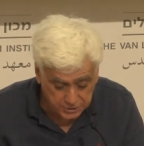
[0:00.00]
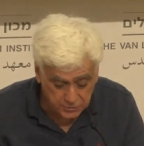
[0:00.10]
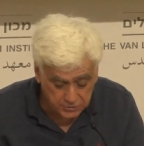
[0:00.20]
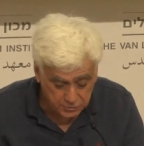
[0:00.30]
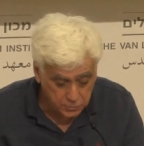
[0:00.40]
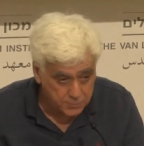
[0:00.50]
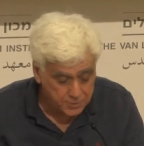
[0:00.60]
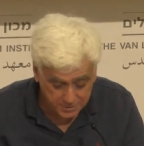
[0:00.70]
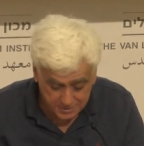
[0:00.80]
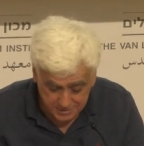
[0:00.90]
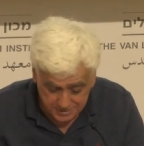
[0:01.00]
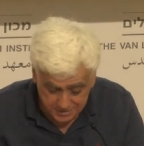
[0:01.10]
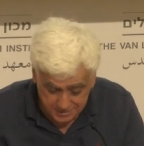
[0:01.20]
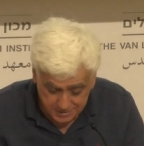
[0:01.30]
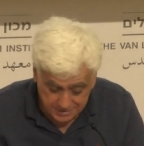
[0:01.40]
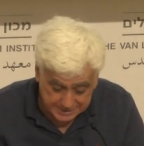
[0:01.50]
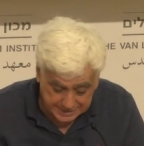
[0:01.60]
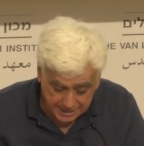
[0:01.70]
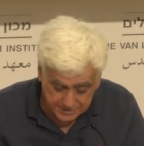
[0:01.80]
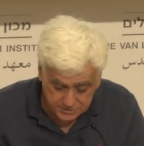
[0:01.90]
consumed, the
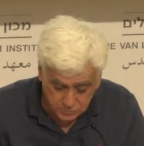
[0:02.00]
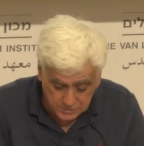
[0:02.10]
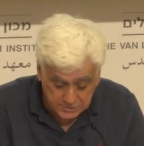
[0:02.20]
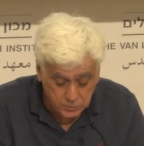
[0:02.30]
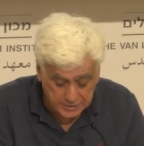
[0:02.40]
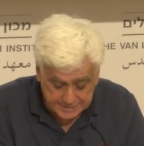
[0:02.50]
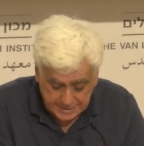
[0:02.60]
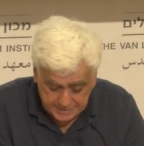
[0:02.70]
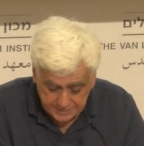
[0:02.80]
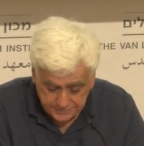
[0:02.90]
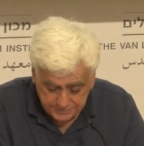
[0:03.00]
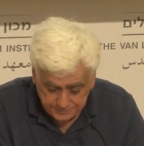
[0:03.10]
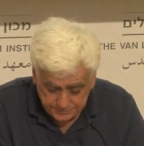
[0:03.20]
size was too excessive.